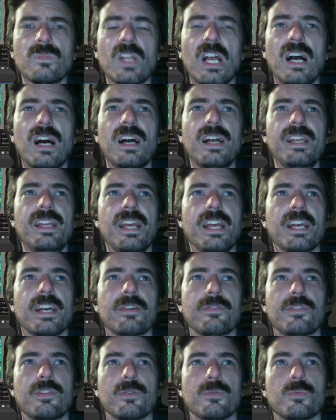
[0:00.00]
I
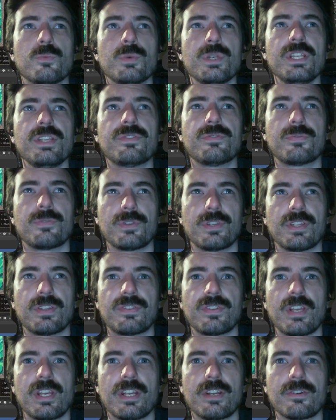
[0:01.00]
have the wheat for
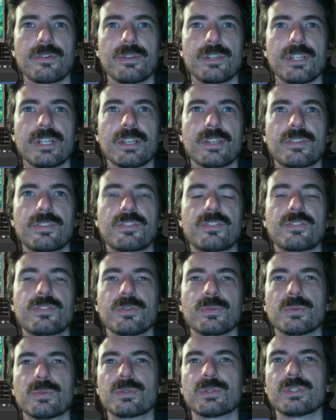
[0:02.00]
this area
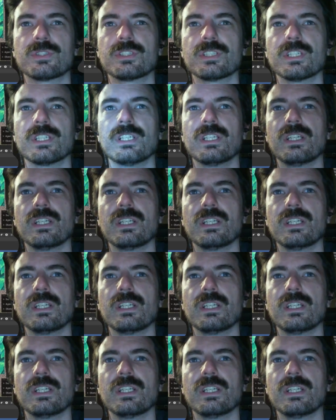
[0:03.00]
stored.